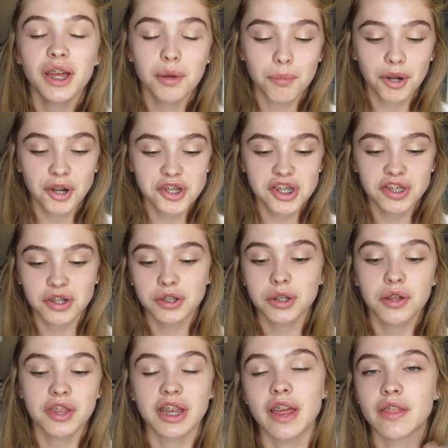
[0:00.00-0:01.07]
purchase your
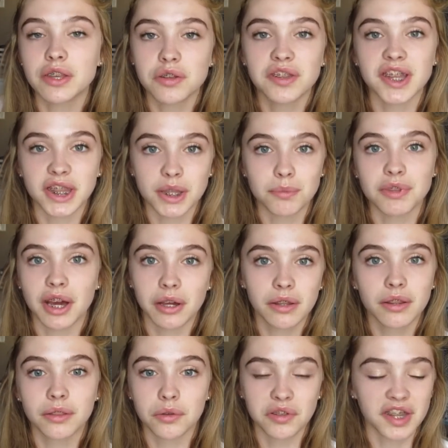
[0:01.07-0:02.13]
clothing, and then you send them that
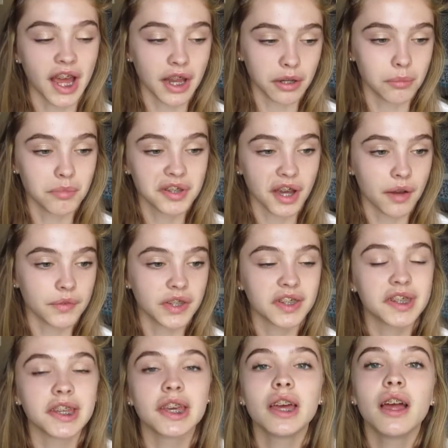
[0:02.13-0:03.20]
those items,
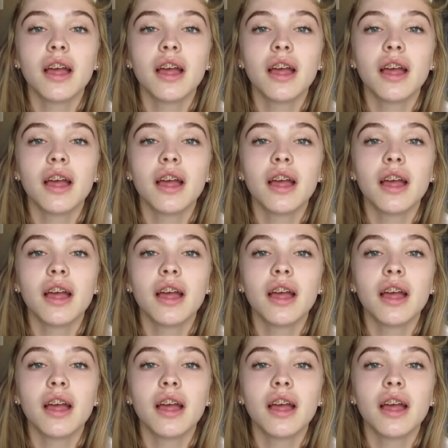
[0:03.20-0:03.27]
obviously.